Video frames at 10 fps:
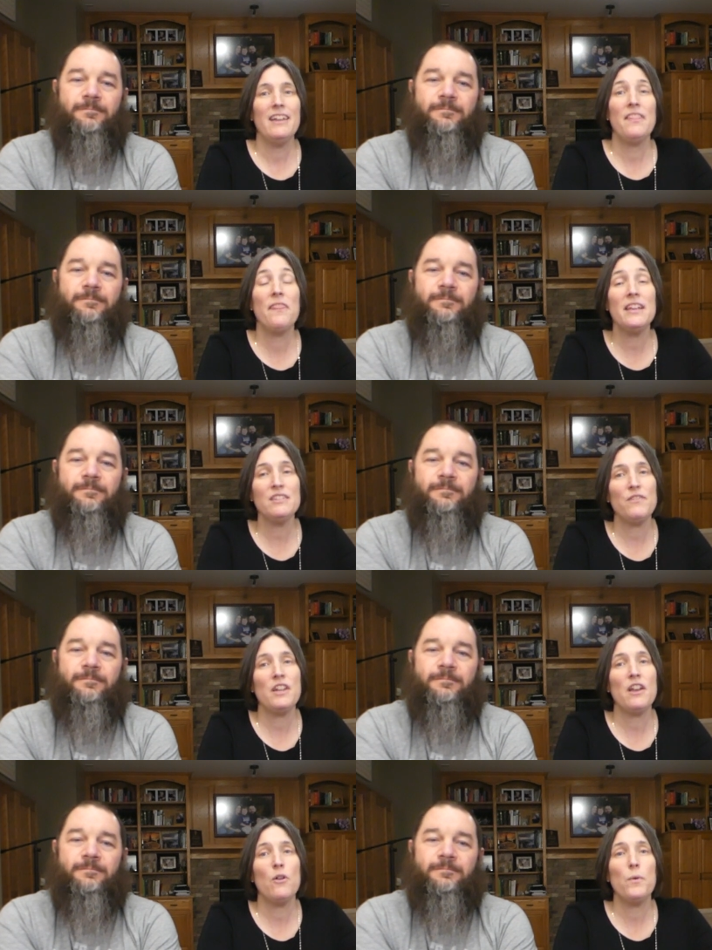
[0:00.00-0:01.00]
Speaker 1: In this
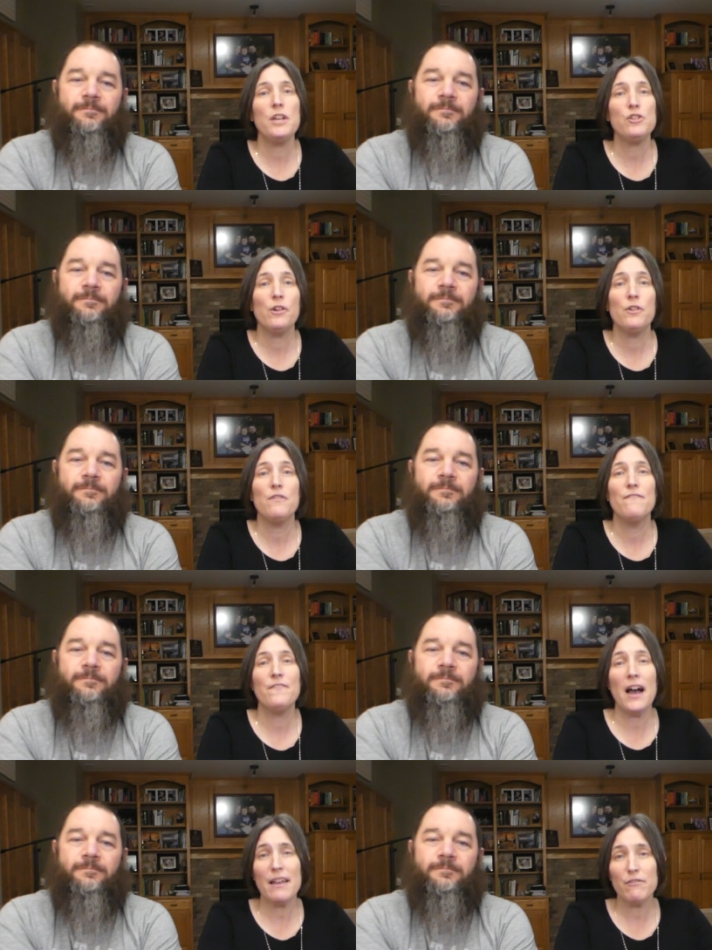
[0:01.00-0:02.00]
video, we show you
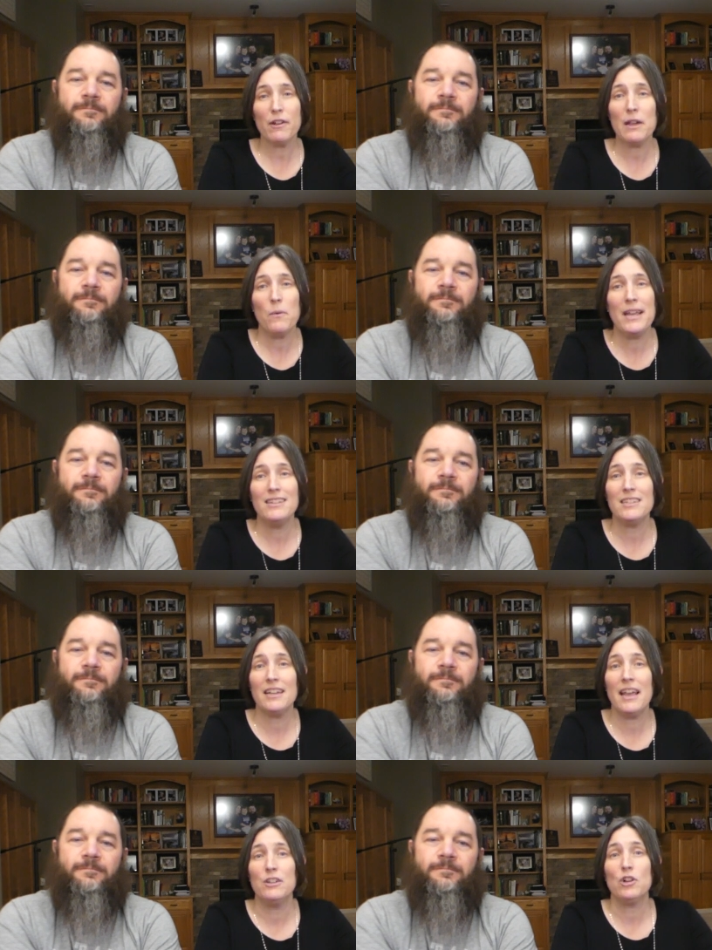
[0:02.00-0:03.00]
5 great ways to
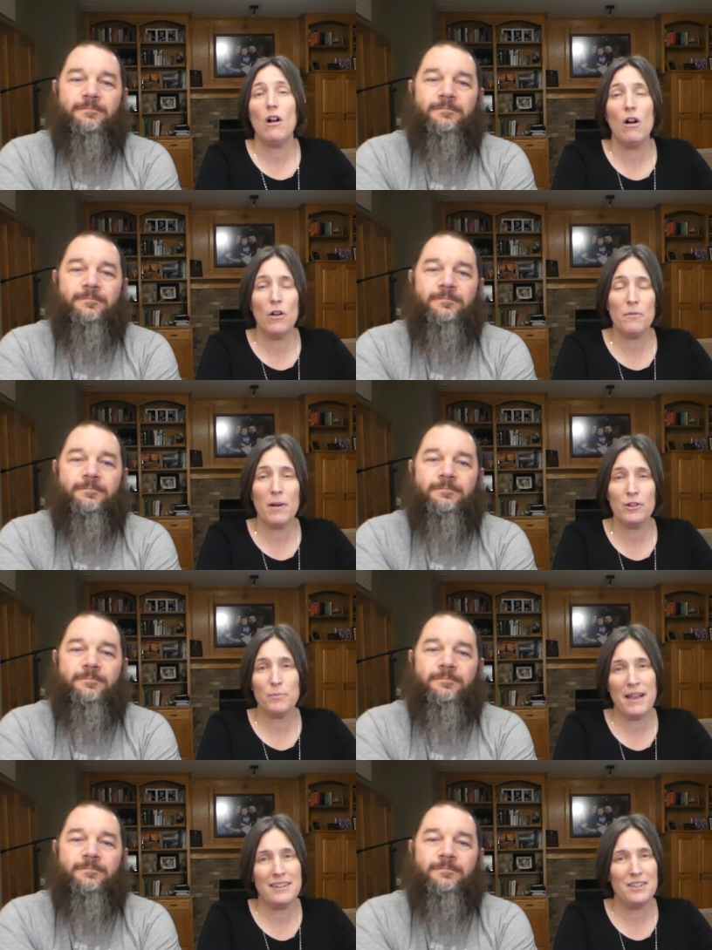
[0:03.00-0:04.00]
catch all the
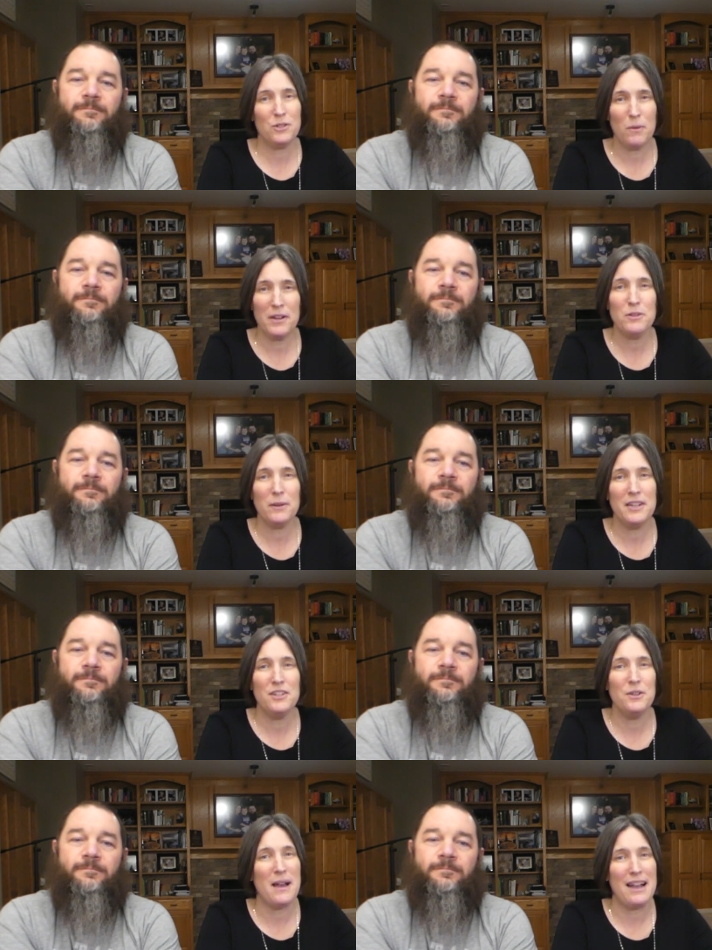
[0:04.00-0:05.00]
March Madness
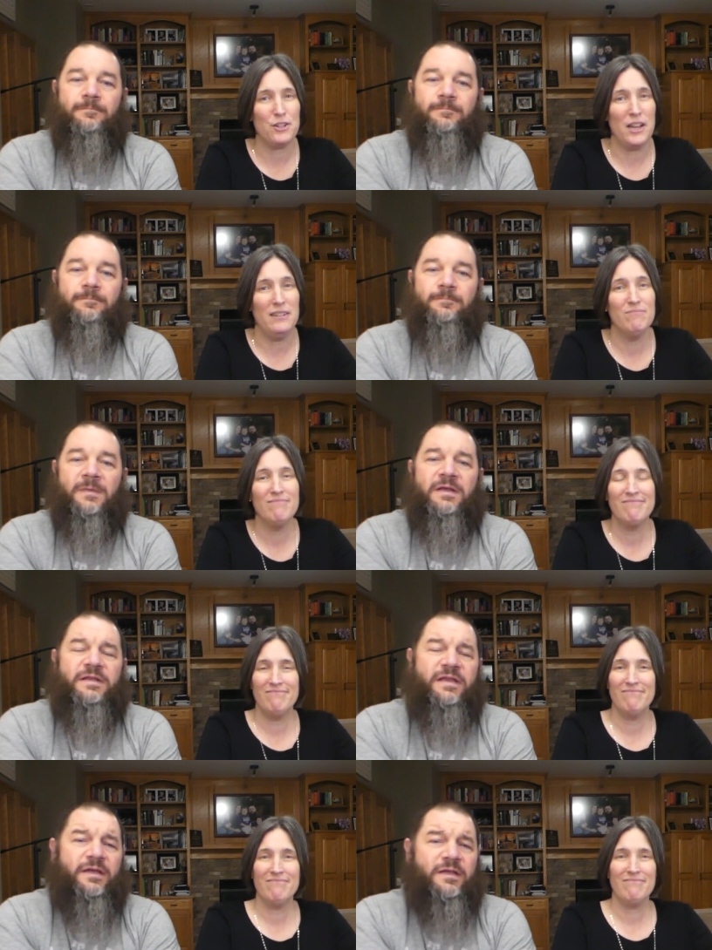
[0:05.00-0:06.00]
2022 action.
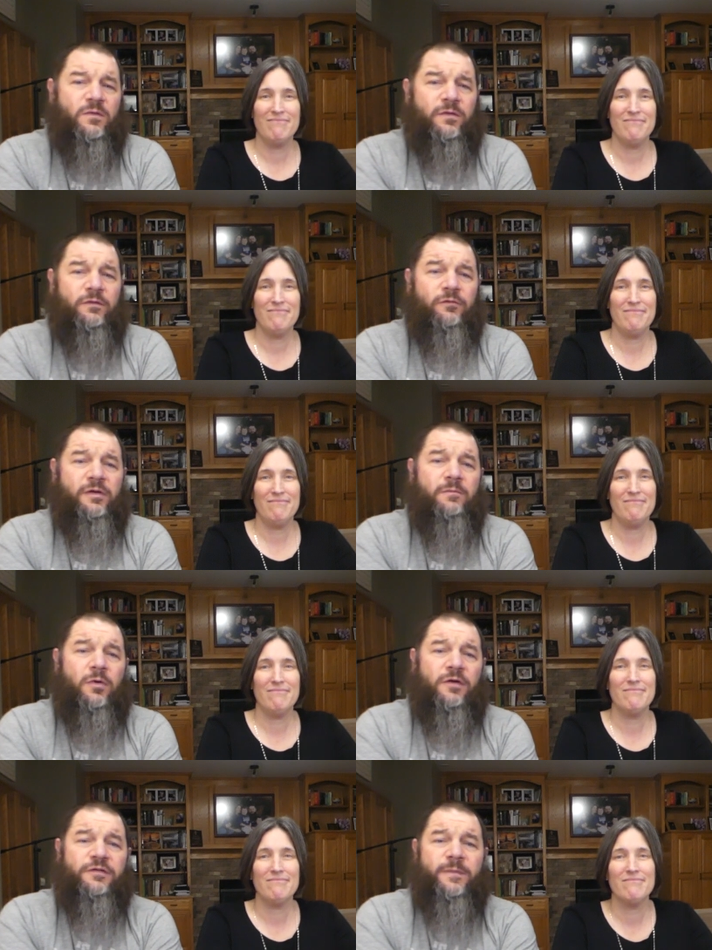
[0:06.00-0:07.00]
Speaker 2: Yeah, you can stream
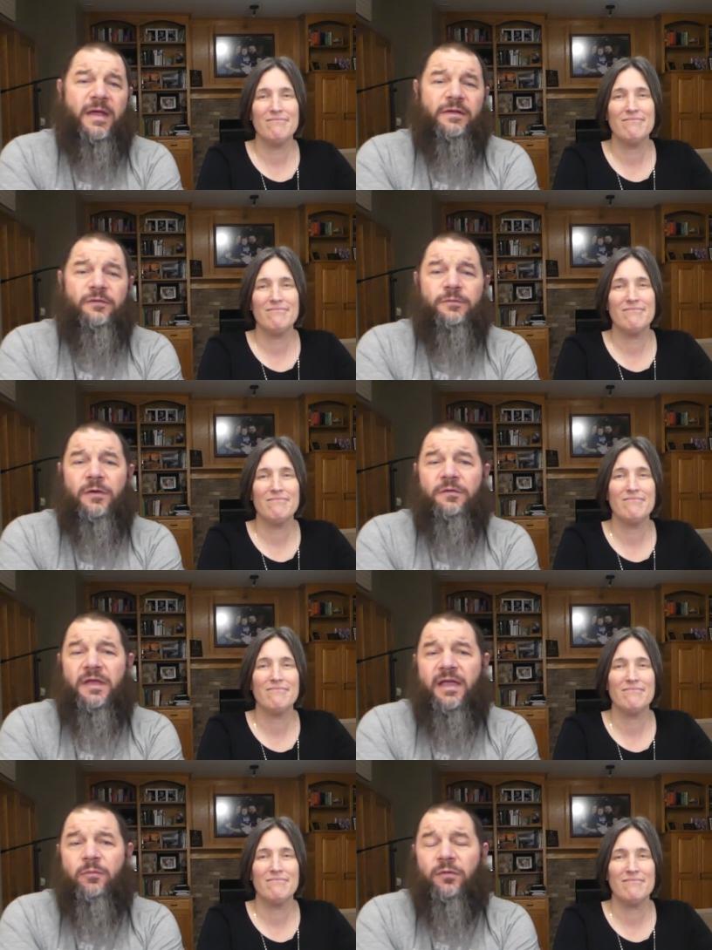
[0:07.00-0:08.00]
March Madness without
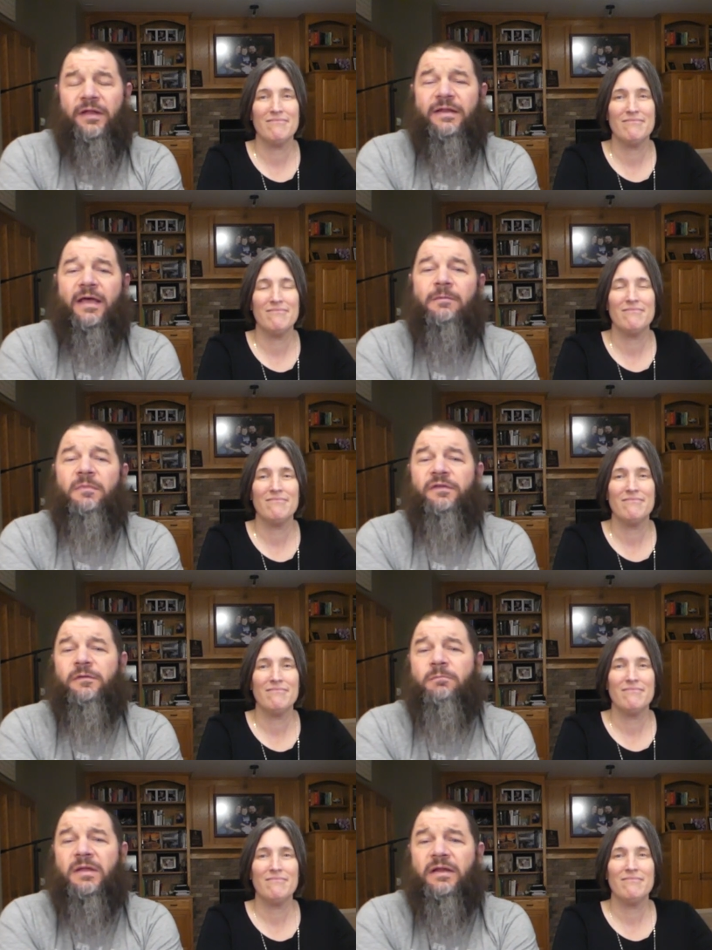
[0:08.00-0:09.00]
cable and not miss
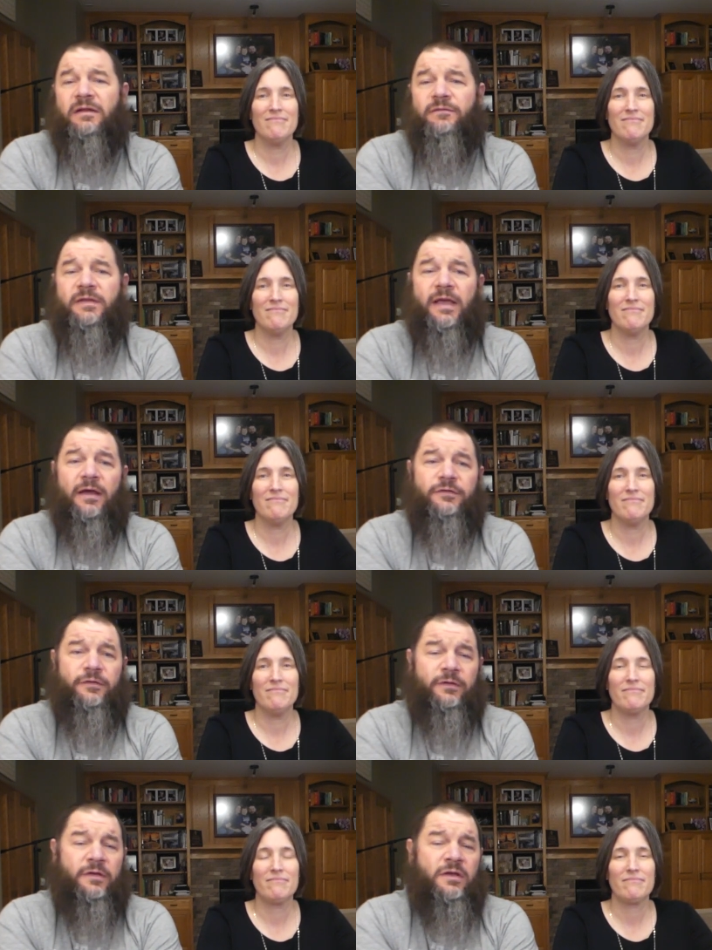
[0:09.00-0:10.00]
a minute of the
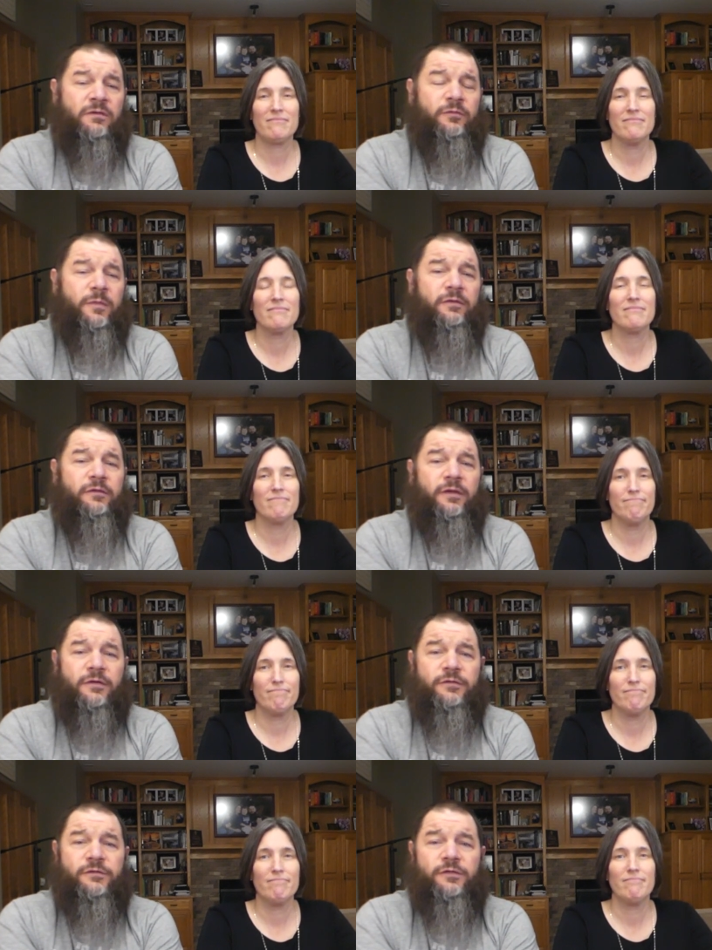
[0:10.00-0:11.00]
action, from the
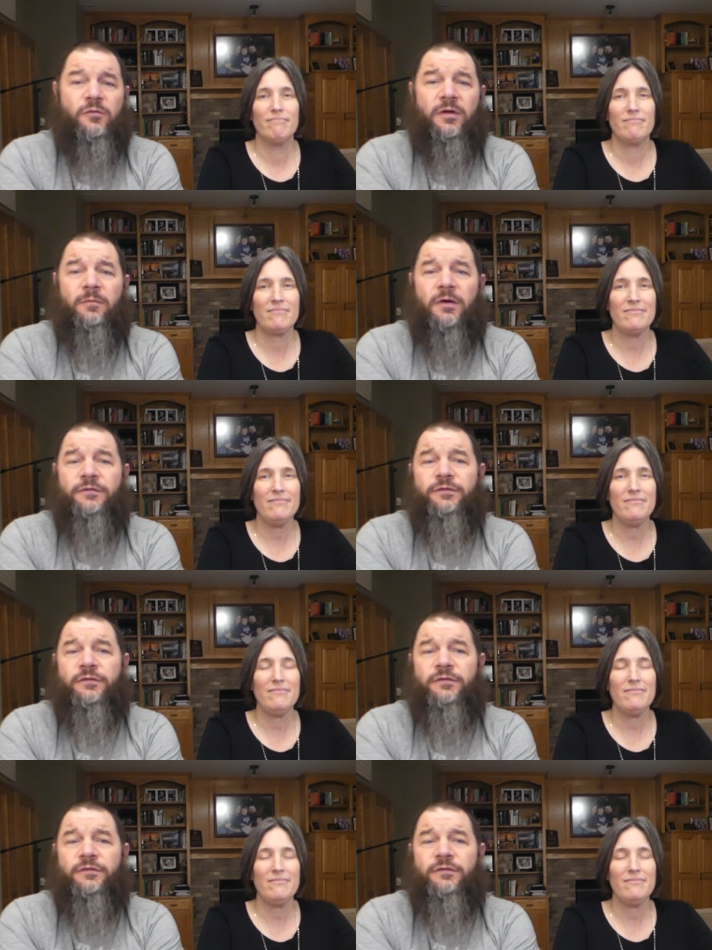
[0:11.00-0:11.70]
Selection Show on March